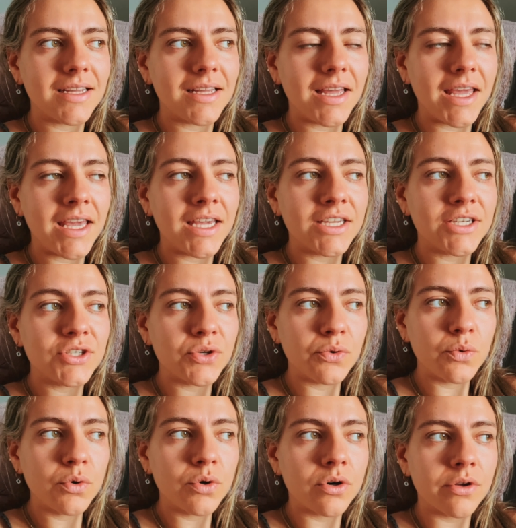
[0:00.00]
a
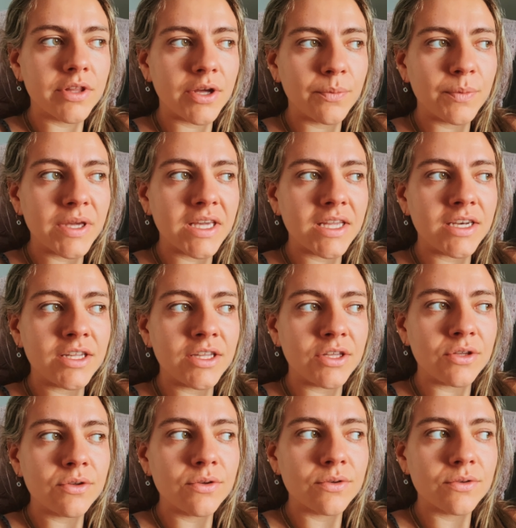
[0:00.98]
tool that we can
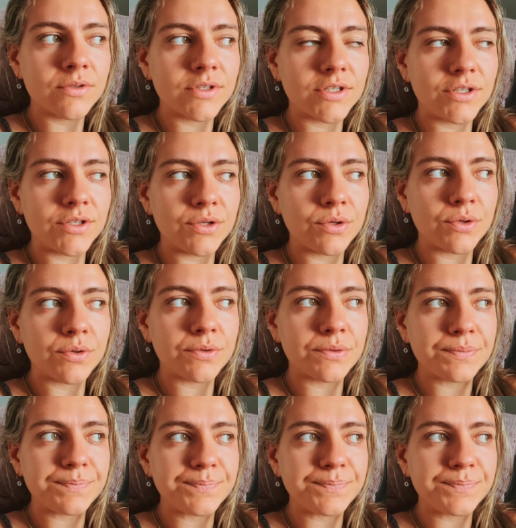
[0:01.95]
use to